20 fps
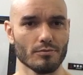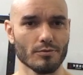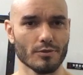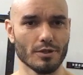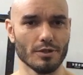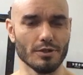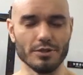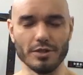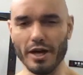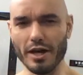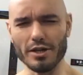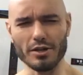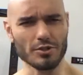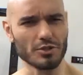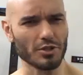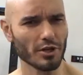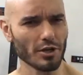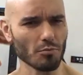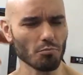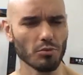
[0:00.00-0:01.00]
He dyed
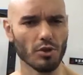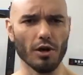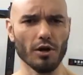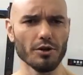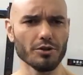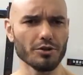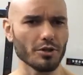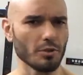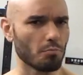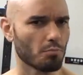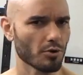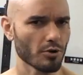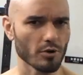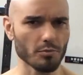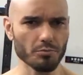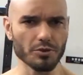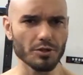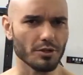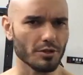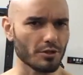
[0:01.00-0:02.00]
his hair blonde, he
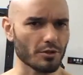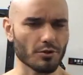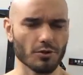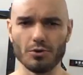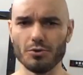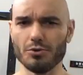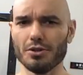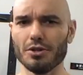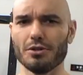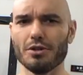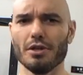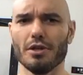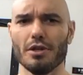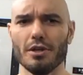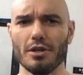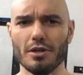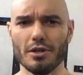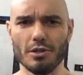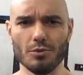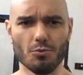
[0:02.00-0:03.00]
permed it, he curled it,
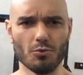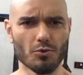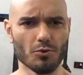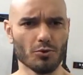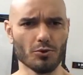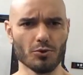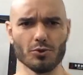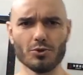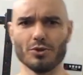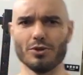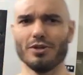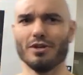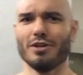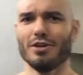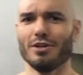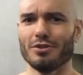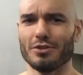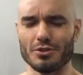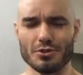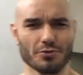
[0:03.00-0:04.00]
he wore
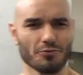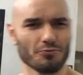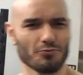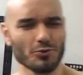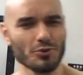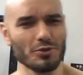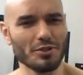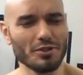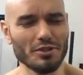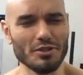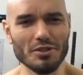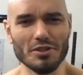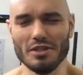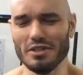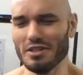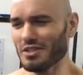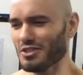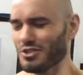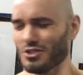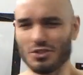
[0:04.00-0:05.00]
this frilly
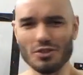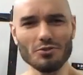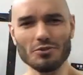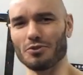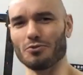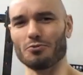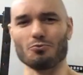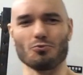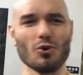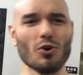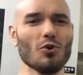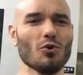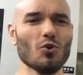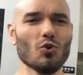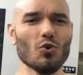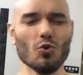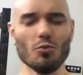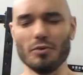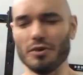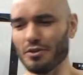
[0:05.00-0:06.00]
silk
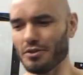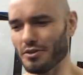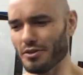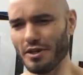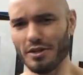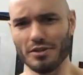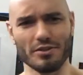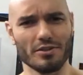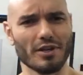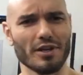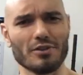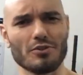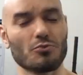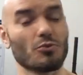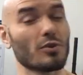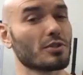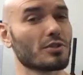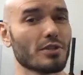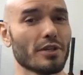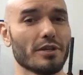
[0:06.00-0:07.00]
robe and kind of
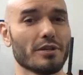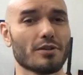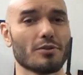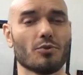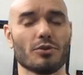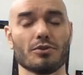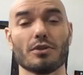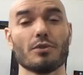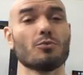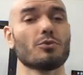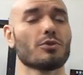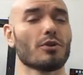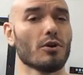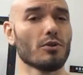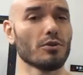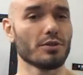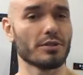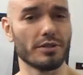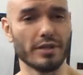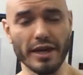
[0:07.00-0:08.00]
dressed like what they would
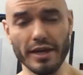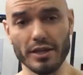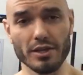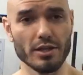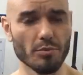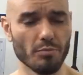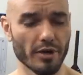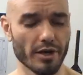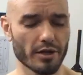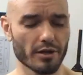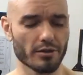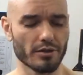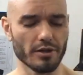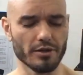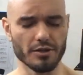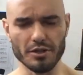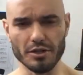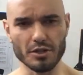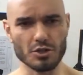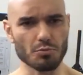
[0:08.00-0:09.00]
call a dandy back
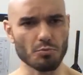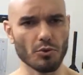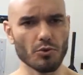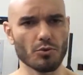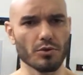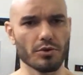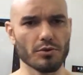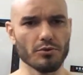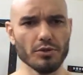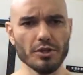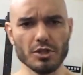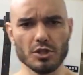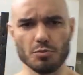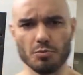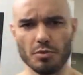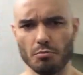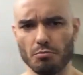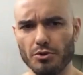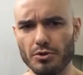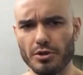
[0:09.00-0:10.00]
then. And he spoke with a lisp
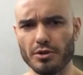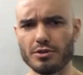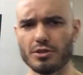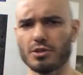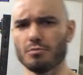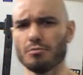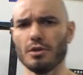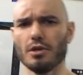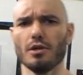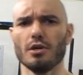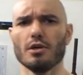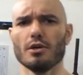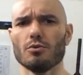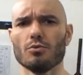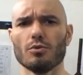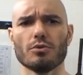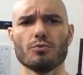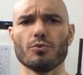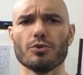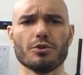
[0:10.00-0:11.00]
and put on some
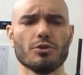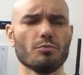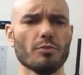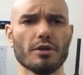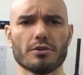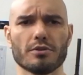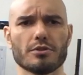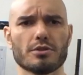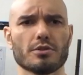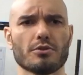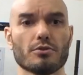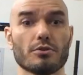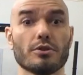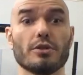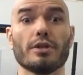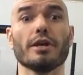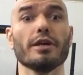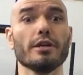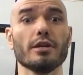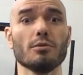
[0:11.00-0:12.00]
what you might consider
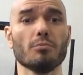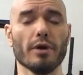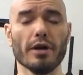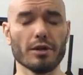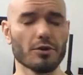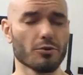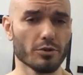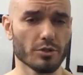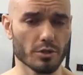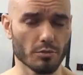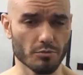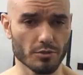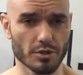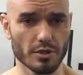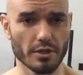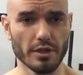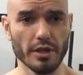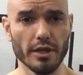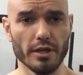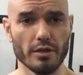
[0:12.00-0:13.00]
gay mannerisms
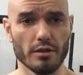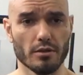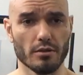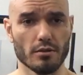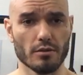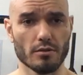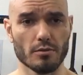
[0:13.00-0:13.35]
today.